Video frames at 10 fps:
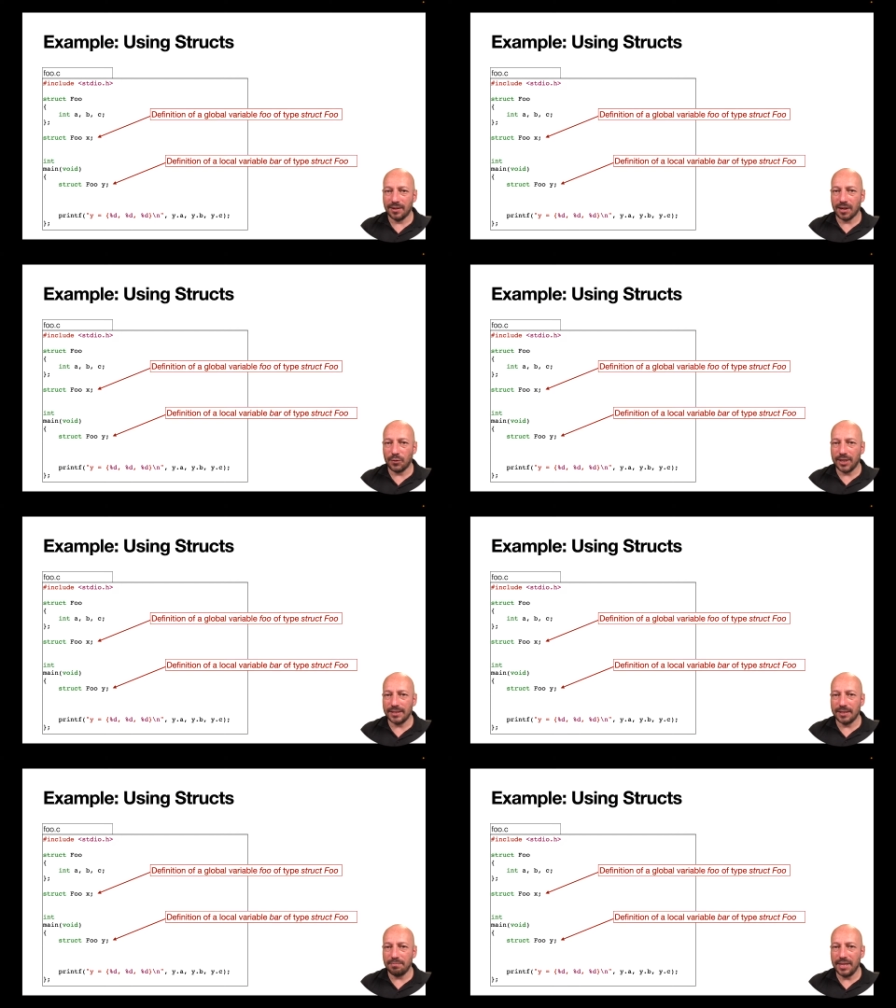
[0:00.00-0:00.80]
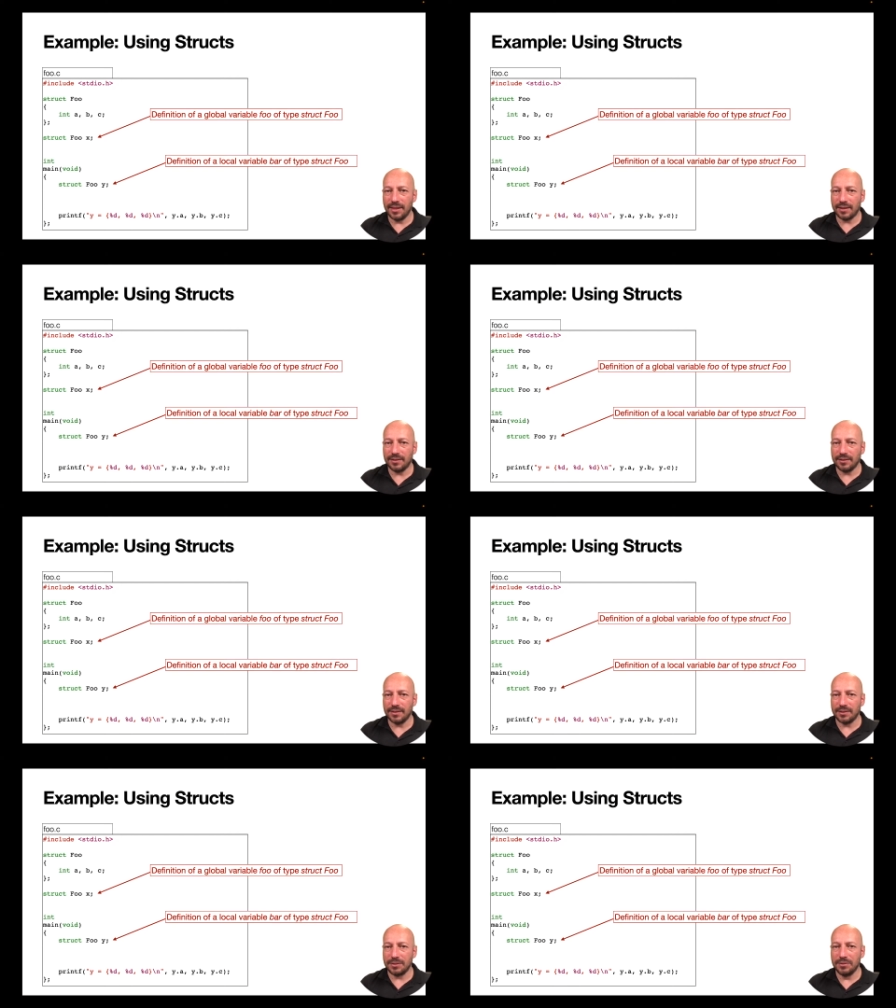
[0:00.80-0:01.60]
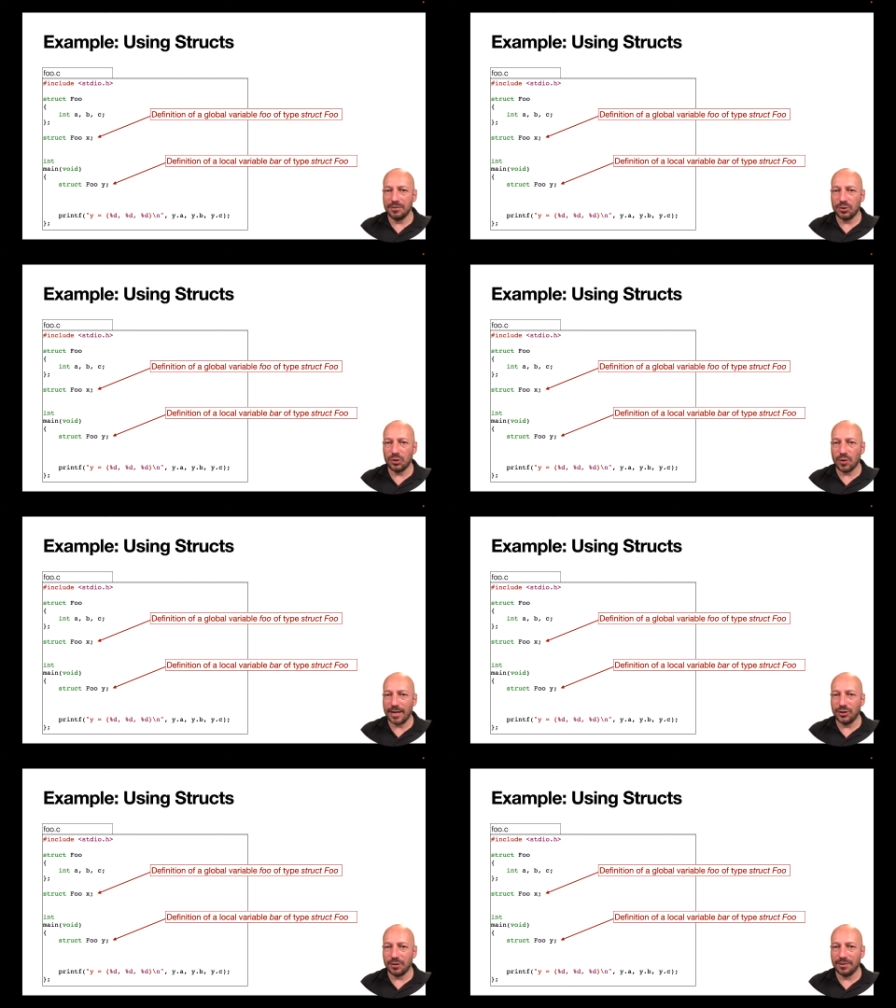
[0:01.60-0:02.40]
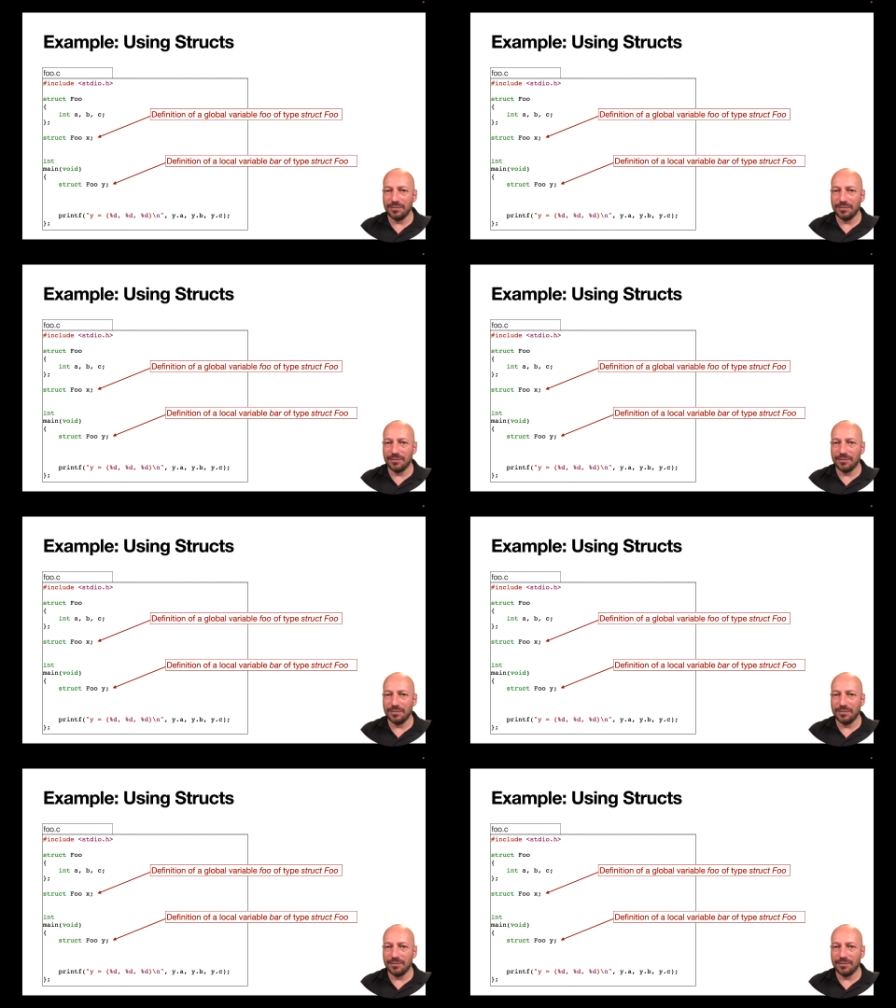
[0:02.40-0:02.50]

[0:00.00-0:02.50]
Now, what does it mean that a structured